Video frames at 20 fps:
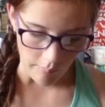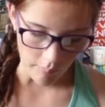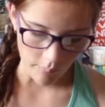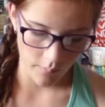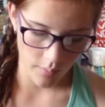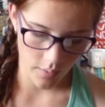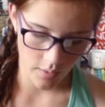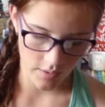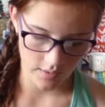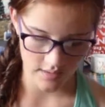
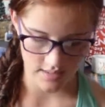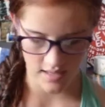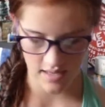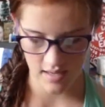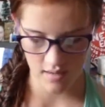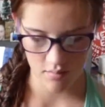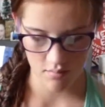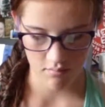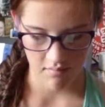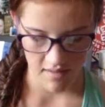Number
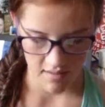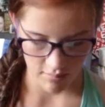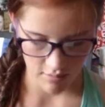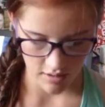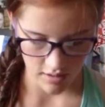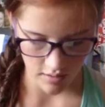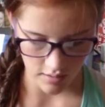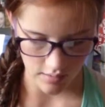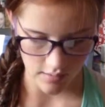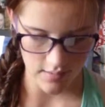10,
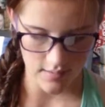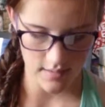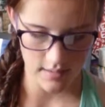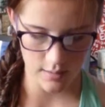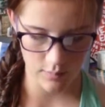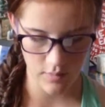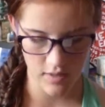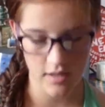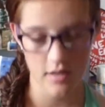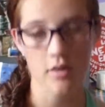maybe,
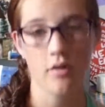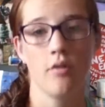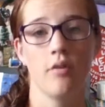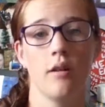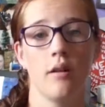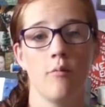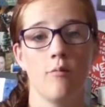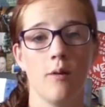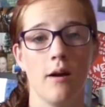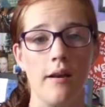spend
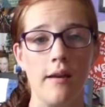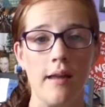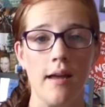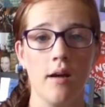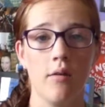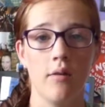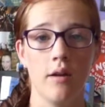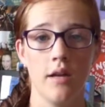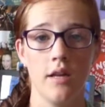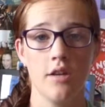only 1
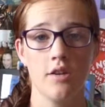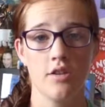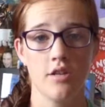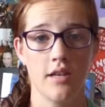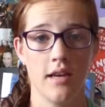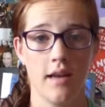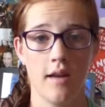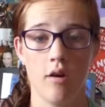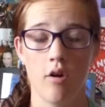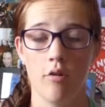hour
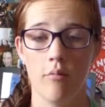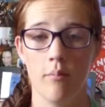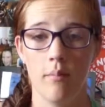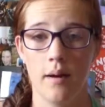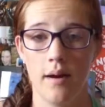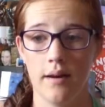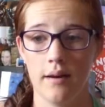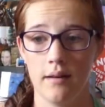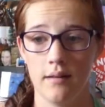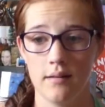each day on
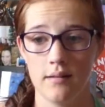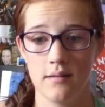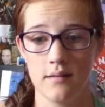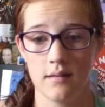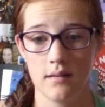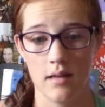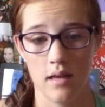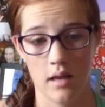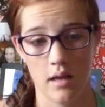mindless